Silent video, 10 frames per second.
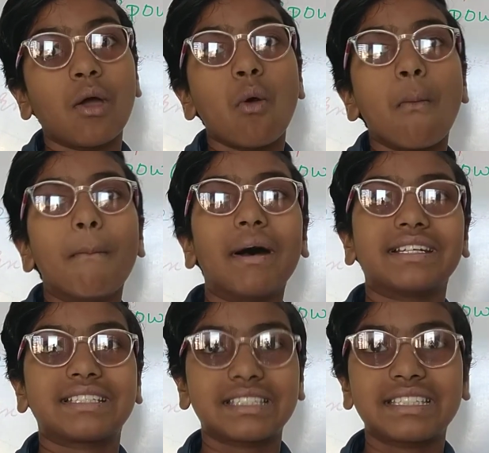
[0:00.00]
but
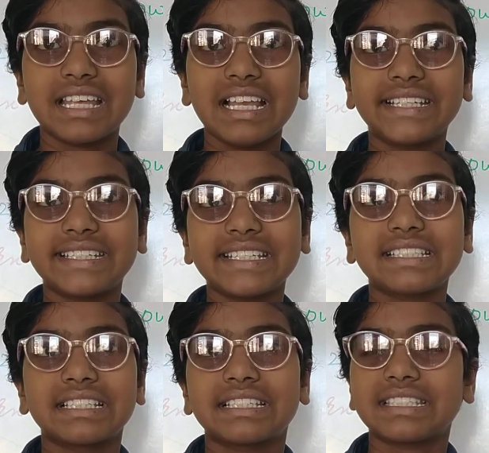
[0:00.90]
still it is
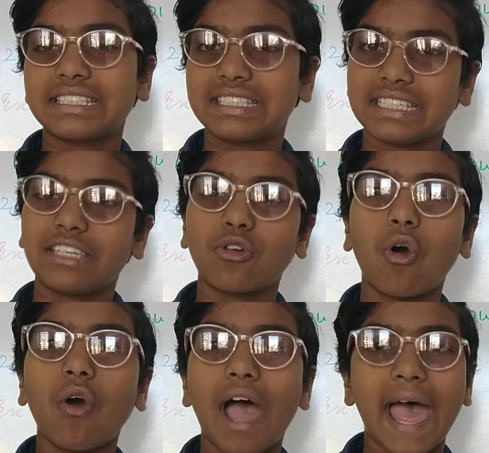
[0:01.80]
0
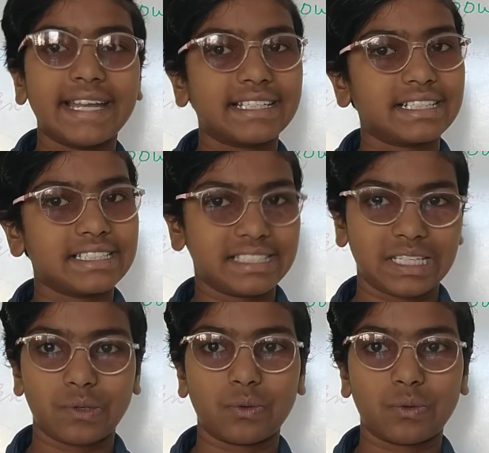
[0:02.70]
and a 0.